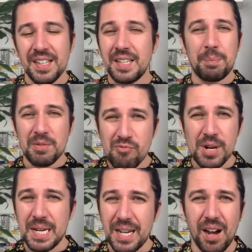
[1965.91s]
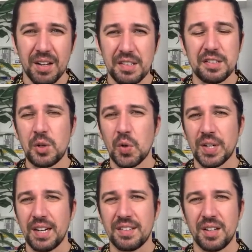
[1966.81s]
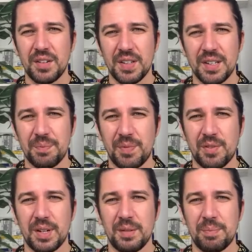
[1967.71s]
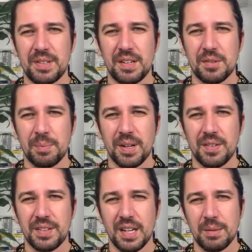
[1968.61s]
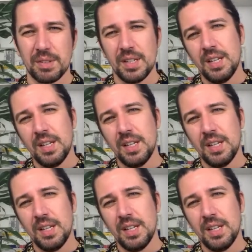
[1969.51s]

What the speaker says: they'd be really hard to score against over the 3 potential playoff games.